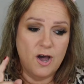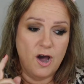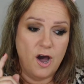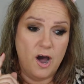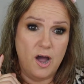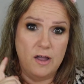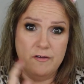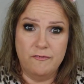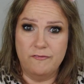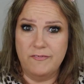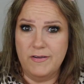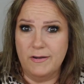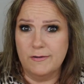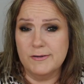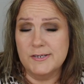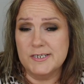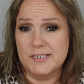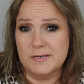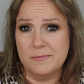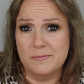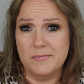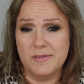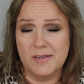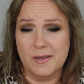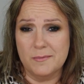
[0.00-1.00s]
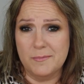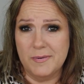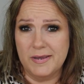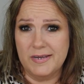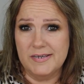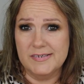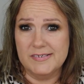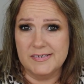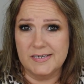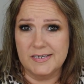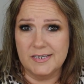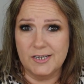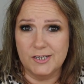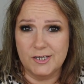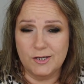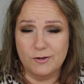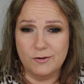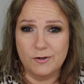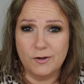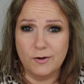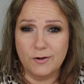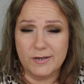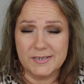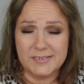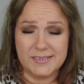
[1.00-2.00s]
I found something amazing,
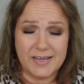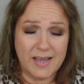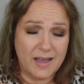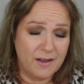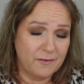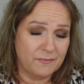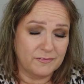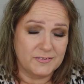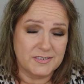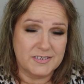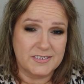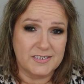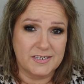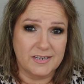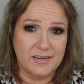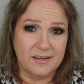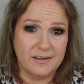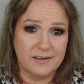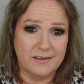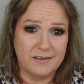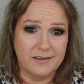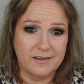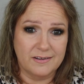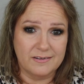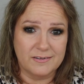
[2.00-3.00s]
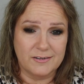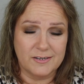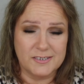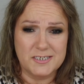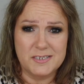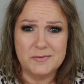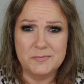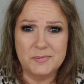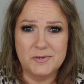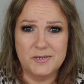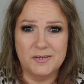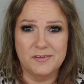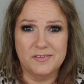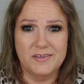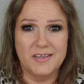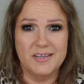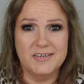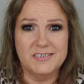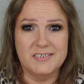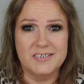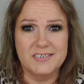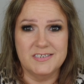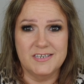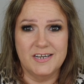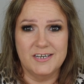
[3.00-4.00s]
you guys have to see it, and I didn't put it at the
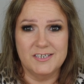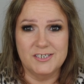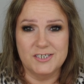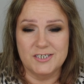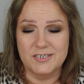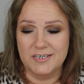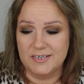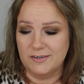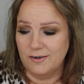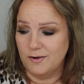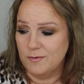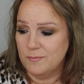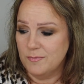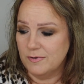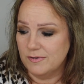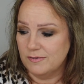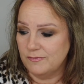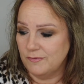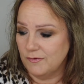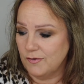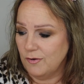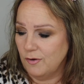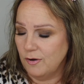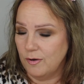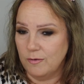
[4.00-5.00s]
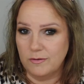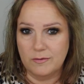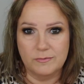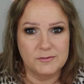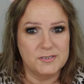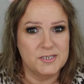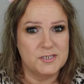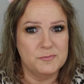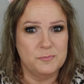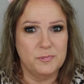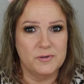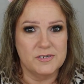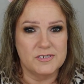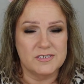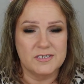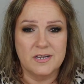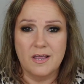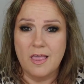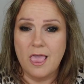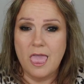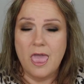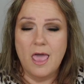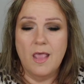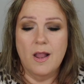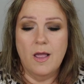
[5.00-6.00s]
end intentionally, I almost forgot, I just pressed,
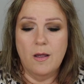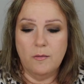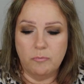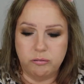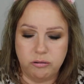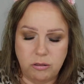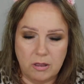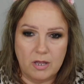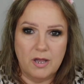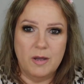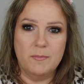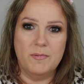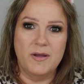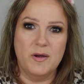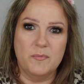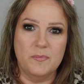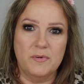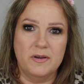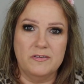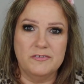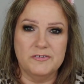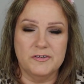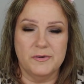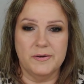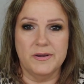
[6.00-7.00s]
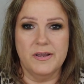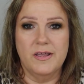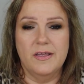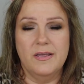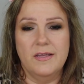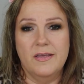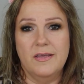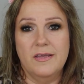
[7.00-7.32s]
I'm out of breath, sorry.